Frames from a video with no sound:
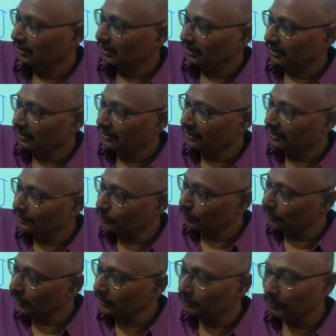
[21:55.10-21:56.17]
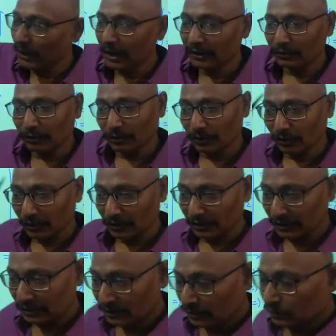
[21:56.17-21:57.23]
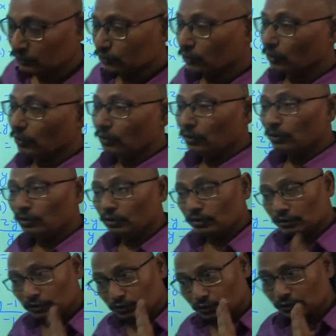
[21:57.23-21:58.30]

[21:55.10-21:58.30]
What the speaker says: in the domain part or not. So two